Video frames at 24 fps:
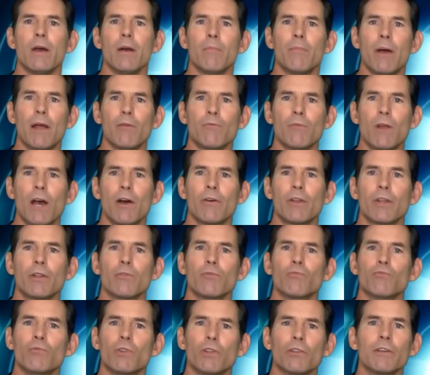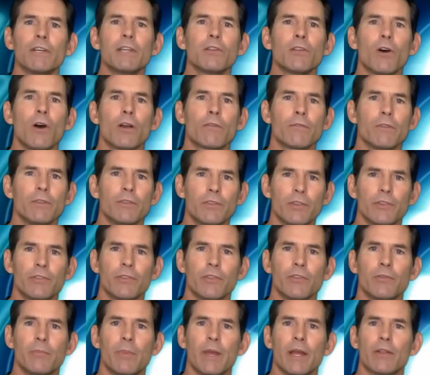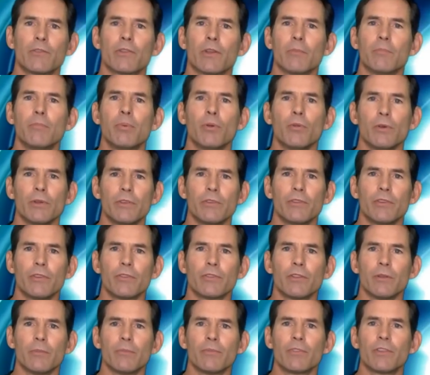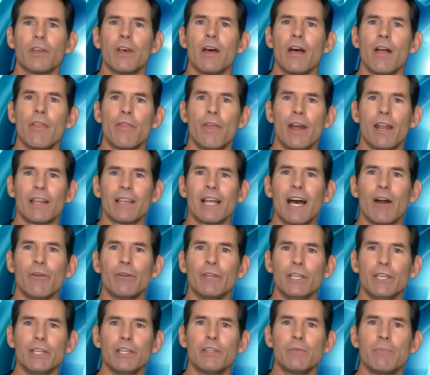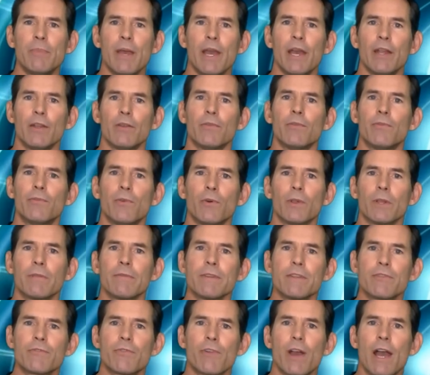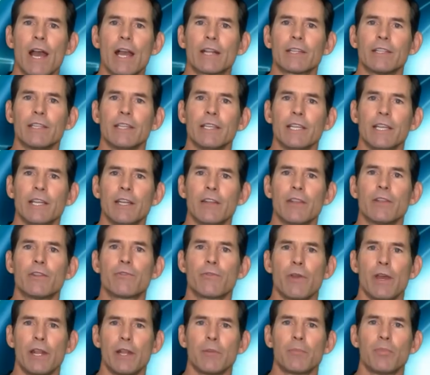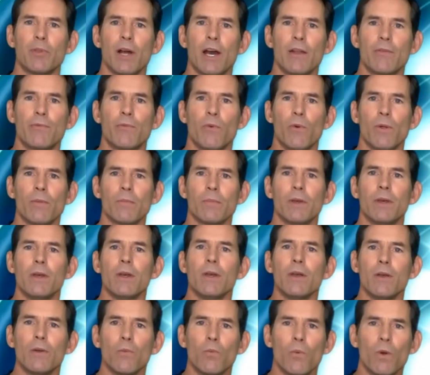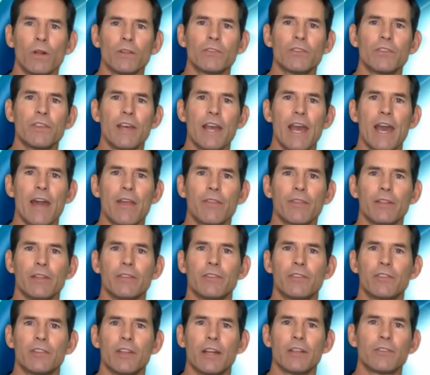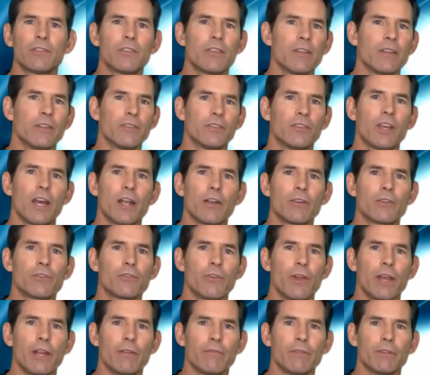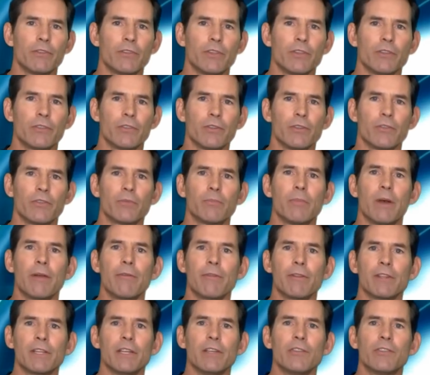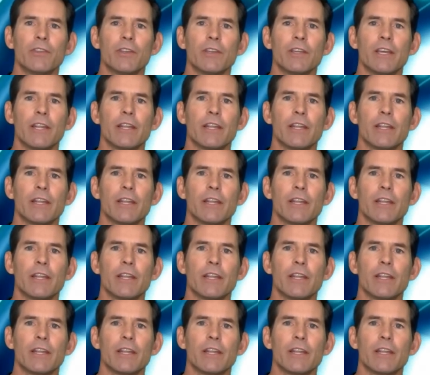by routing really long resistance bands on pulley systems that allow each band to fully retract into the training platform. Once the athlete sets the desired training resistance by releasing and